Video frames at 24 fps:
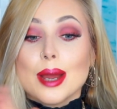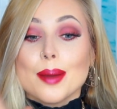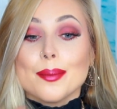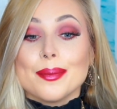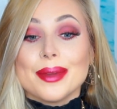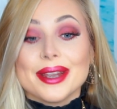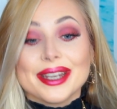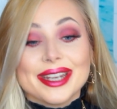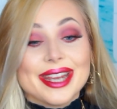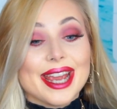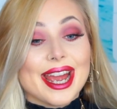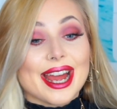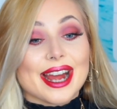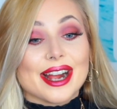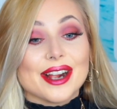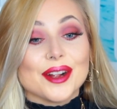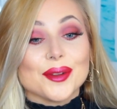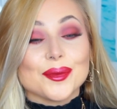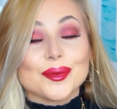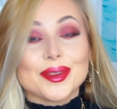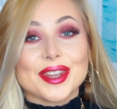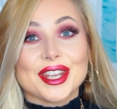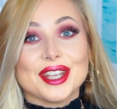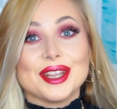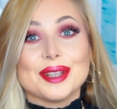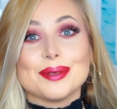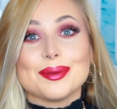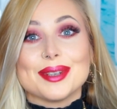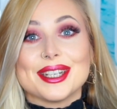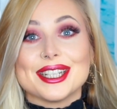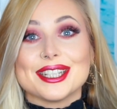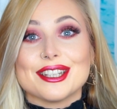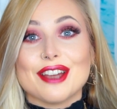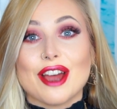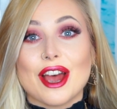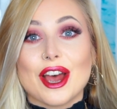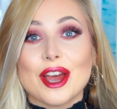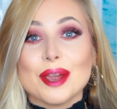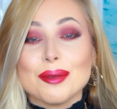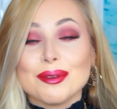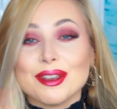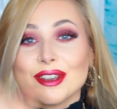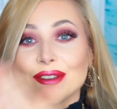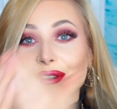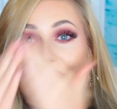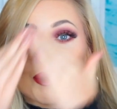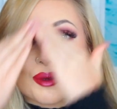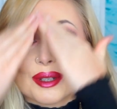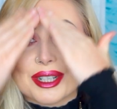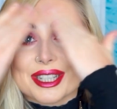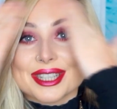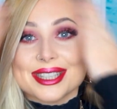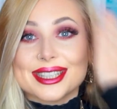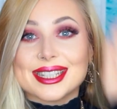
But yeah, in the meantime, if you want to